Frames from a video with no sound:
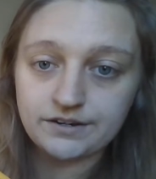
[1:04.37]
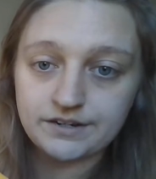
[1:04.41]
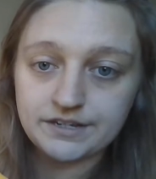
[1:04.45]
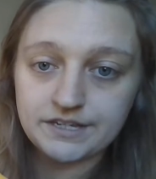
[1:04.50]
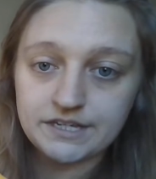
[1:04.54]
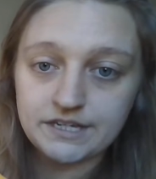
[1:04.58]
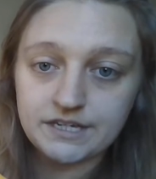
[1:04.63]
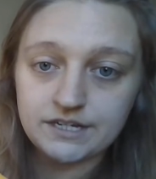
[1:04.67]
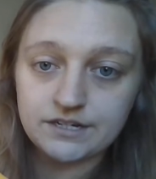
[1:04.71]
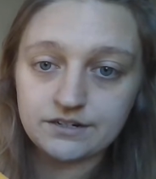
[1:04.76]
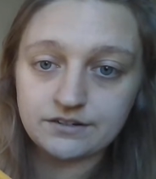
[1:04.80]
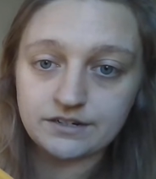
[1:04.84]

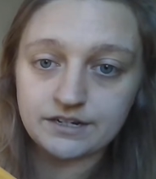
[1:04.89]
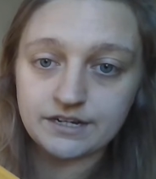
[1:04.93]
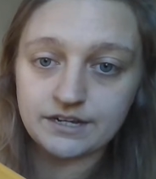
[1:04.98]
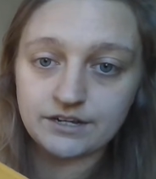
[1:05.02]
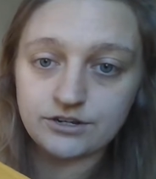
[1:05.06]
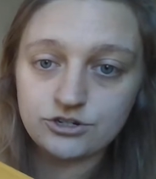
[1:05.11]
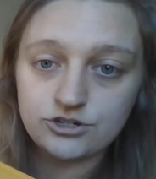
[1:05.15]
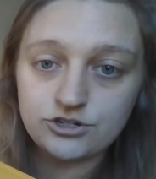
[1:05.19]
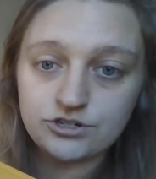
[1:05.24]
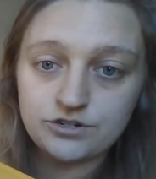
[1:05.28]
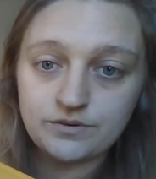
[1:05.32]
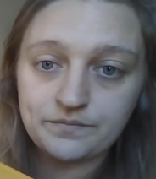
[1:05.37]

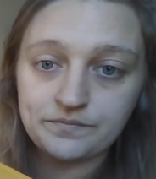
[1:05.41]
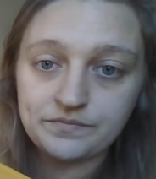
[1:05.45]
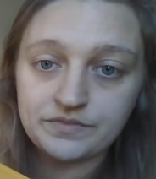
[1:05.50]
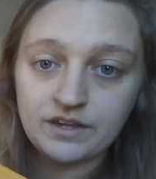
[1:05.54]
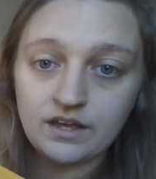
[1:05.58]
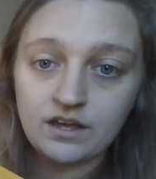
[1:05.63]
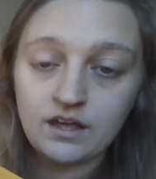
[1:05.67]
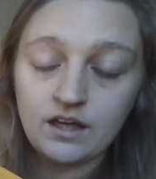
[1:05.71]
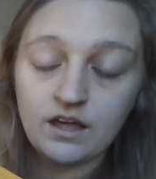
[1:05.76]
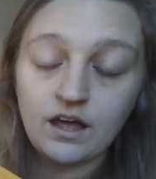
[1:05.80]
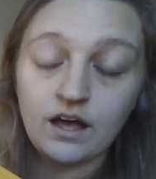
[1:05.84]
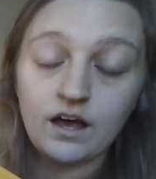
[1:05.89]
here-ish,
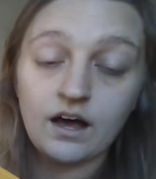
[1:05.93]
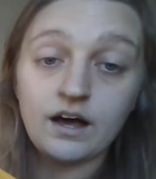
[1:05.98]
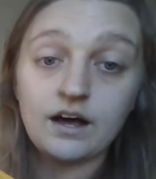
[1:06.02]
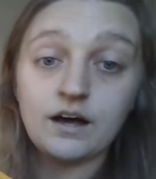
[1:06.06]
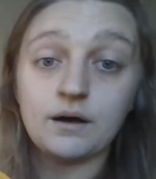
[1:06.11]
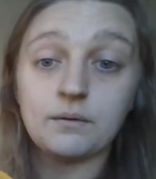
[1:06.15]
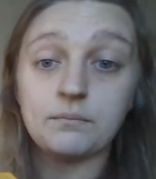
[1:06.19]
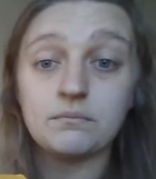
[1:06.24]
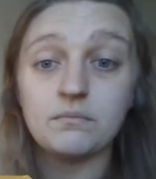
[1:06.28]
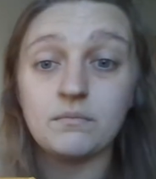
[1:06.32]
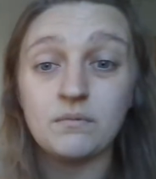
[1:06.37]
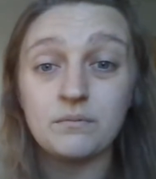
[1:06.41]

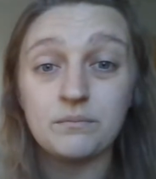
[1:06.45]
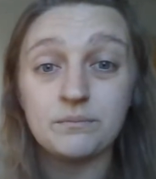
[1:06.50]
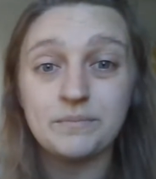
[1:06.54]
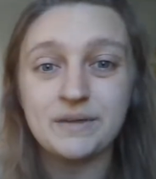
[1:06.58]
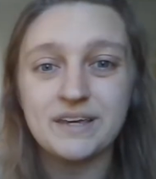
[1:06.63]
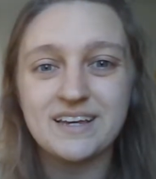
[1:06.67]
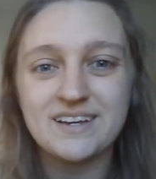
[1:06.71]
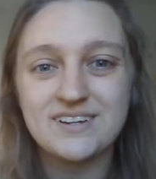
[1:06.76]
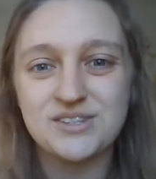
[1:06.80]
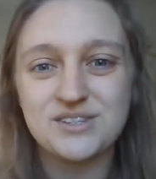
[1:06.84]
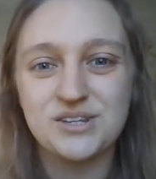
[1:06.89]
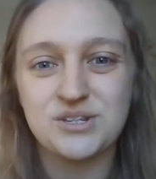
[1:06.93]

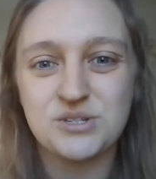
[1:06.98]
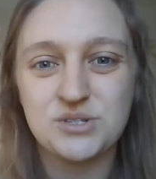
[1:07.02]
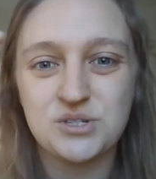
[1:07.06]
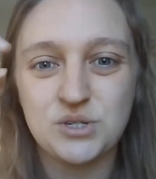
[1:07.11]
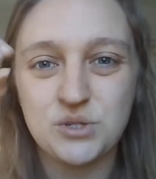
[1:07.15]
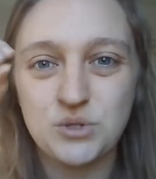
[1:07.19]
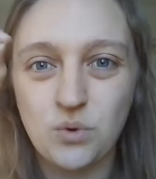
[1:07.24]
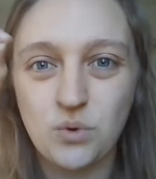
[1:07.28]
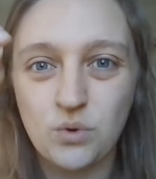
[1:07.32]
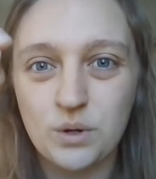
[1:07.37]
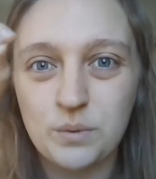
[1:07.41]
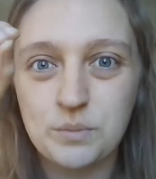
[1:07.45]
because it's
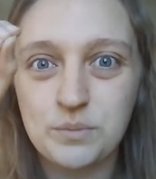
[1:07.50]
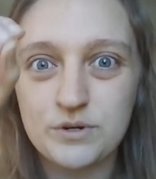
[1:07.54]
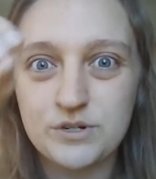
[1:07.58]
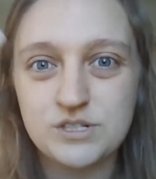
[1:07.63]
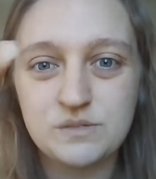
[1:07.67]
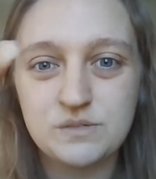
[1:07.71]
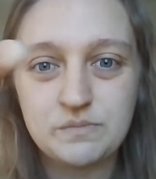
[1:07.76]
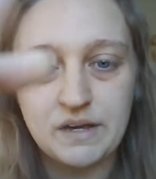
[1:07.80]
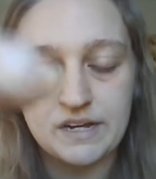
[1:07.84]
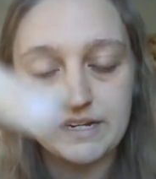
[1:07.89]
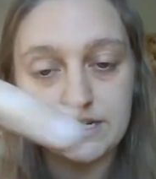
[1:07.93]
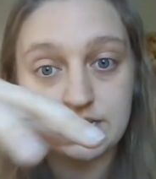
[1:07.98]
your
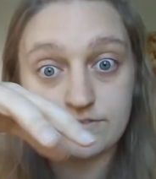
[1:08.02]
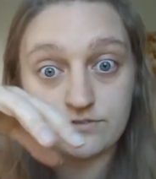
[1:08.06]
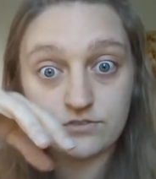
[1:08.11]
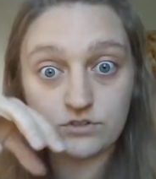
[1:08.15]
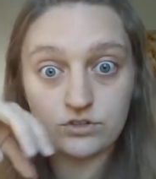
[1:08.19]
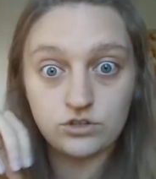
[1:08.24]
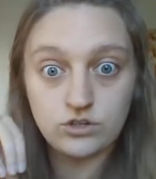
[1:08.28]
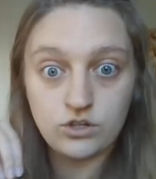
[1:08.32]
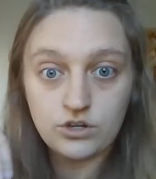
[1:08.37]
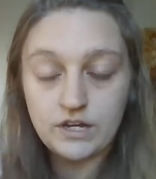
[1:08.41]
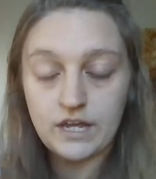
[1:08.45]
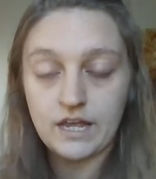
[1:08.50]
perspective
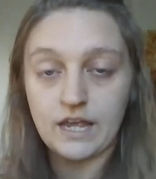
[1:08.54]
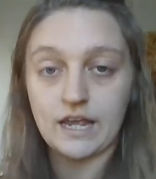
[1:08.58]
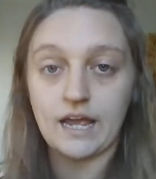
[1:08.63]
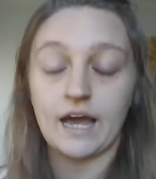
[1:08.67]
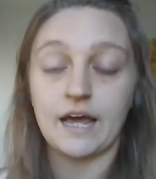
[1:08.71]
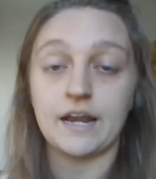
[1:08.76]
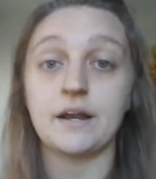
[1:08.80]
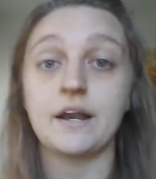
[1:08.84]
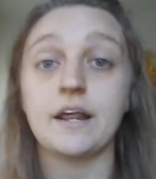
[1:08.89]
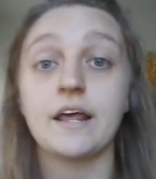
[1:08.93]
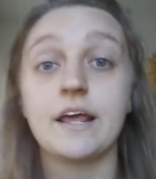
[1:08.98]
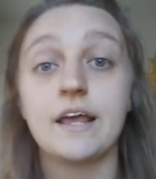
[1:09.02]
looking at
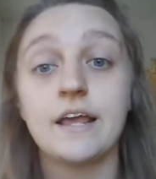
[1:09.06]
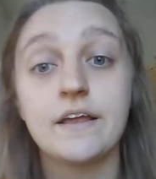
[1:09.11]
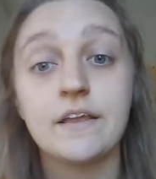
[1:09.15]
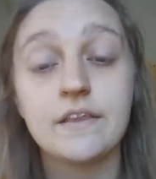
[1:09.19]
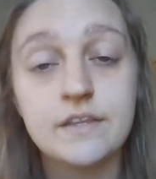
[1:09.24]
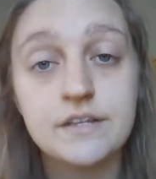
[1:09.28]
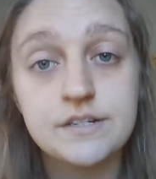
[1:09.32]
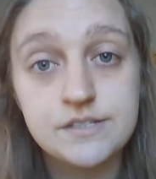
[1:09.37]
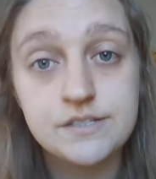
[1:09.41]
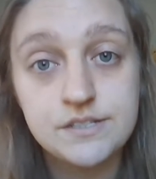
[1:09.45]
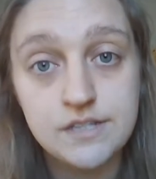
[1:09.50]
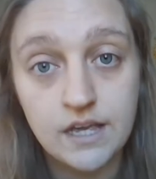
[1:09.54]
it in
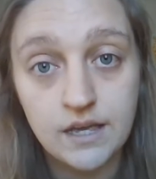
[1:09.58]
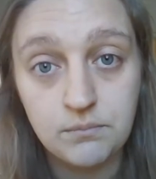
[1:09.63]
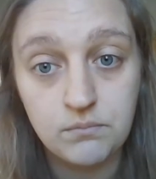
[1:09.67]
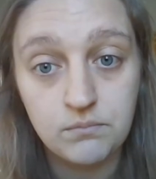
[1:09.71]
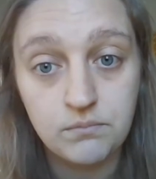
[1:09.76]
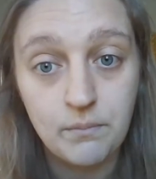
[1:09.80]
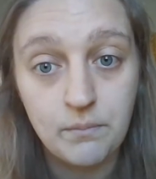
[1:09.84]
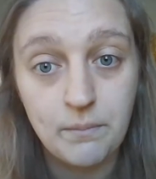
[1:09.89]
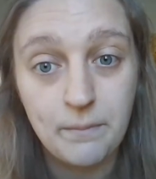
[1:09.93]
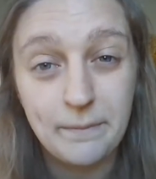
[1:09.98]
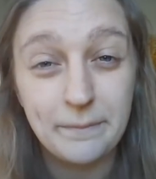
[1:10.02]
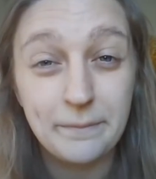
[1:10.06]
the
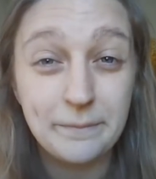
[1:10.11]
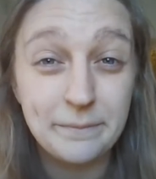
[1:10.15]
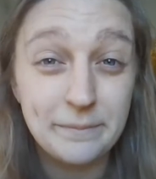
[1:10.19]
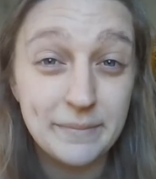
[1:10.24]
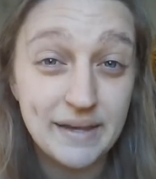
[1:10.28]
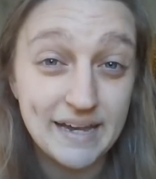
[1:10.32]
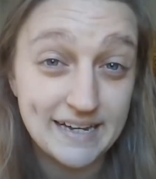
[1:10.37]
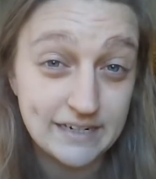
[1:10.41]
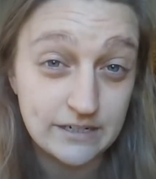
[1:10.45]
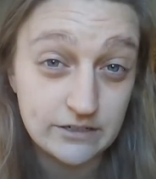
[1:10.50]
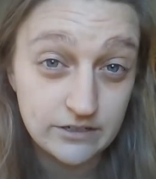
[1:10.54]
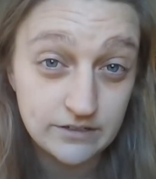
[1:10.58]
same
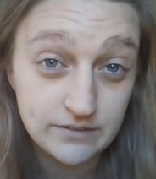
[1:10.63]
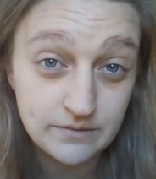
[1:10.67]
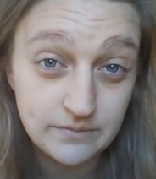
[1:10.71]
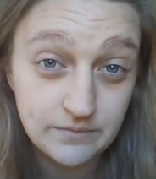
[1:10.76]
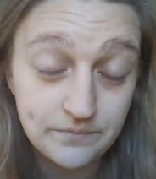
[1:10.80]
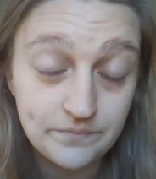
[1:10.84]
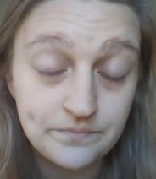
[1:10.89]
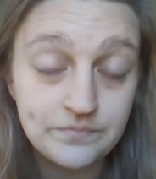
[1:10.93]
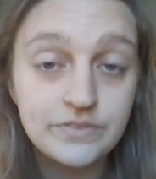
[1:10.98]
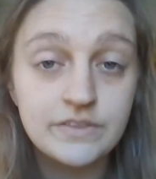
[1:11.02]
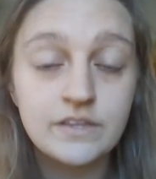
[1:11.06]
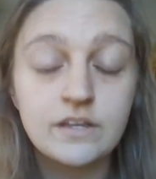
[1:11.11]
manner.
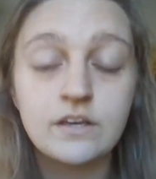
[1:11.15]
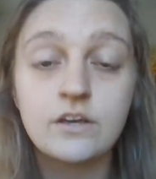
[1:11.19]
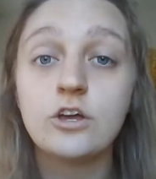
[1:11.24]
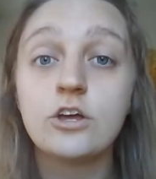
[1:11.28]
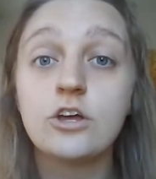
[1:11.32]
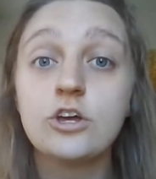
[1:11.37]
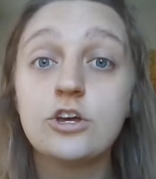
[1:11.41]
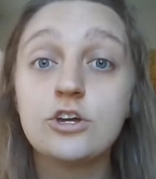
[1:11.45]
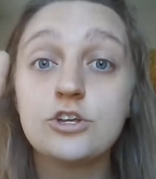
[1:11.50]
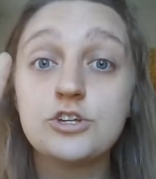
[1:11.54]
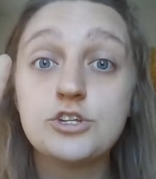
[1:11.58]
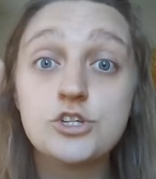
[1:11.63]

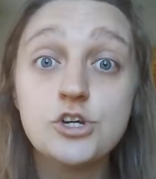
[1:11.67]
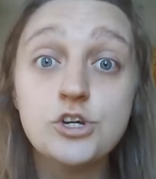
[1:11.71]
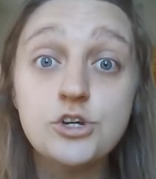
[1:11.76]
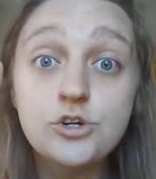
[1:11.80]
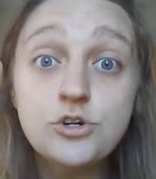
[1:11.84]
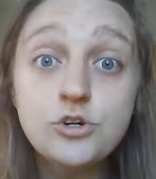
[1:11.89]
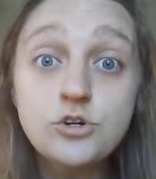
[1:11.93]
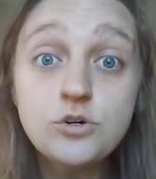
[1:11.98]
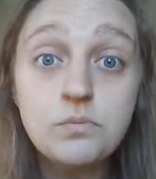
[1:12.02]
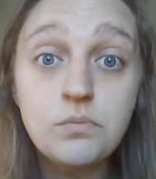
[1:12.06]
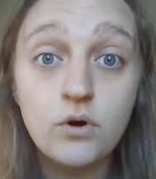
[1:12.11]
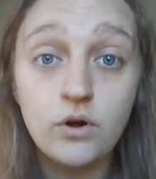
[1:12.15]

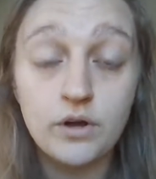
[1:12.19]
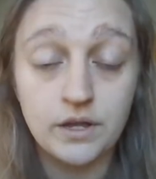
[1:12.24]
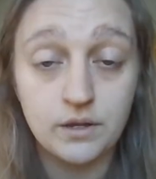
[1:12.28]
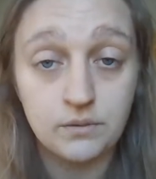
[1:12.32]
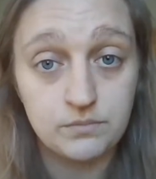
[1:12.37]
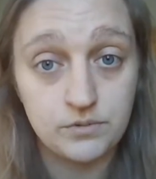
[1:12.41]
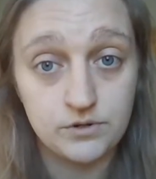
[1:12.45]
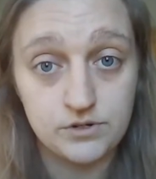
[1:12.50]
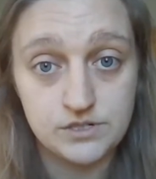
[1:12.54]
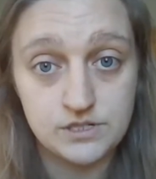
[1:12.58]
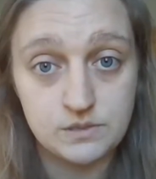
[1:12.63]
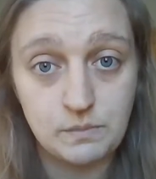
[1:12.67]
2 point
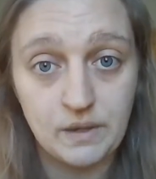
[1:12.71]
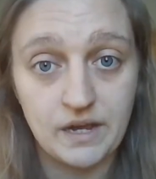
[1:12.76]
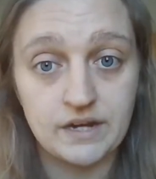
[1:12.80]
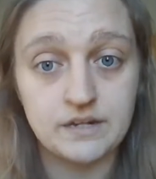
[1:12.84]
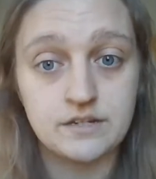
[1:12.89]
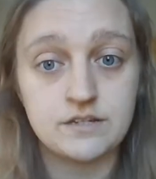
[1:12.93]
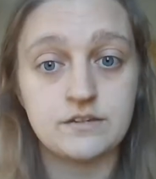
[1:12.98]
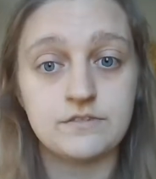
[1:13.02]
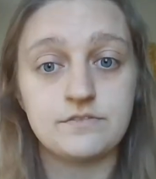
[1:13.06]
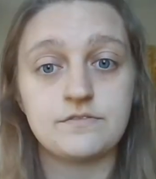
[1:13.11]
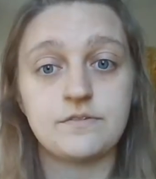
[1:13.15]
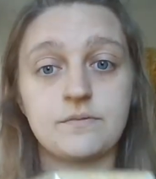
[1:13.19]

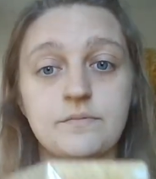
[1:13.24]
perspective,